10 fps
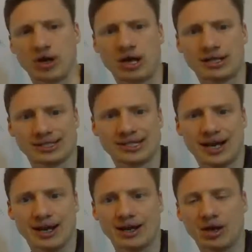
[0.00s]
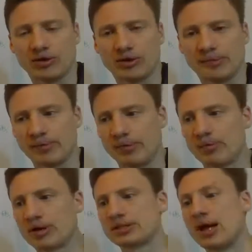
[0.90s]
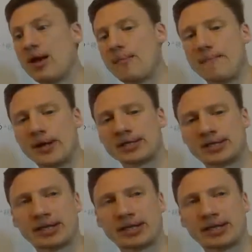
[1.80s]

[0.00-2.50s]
and sell at under the minimum price might